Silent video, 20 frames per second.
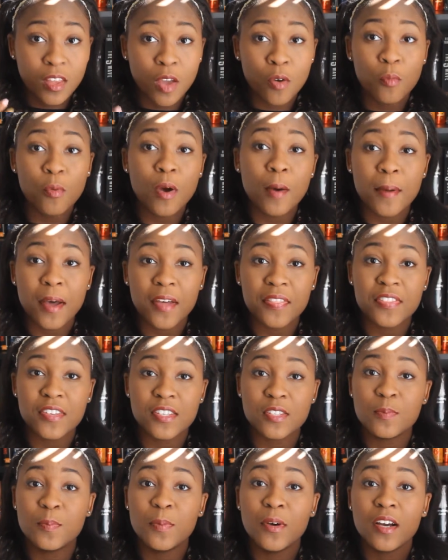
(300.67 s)
about
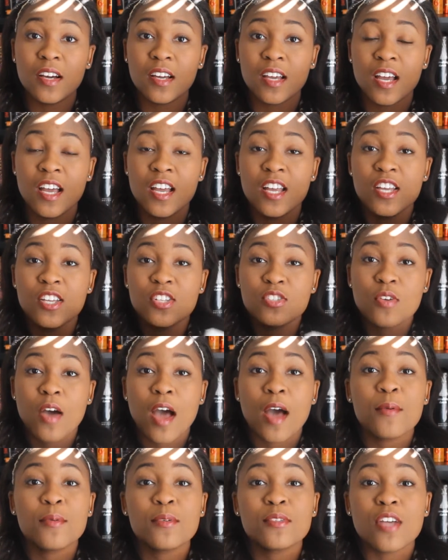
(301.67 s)
this book. So
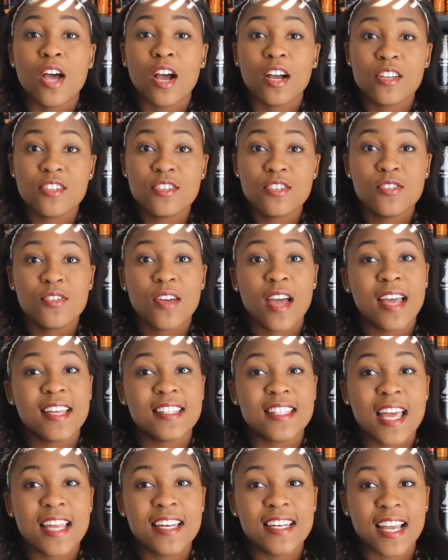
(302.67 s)
I will talk to you
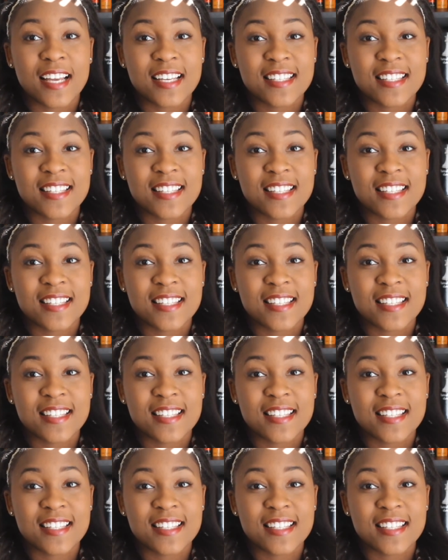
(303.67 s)
guys next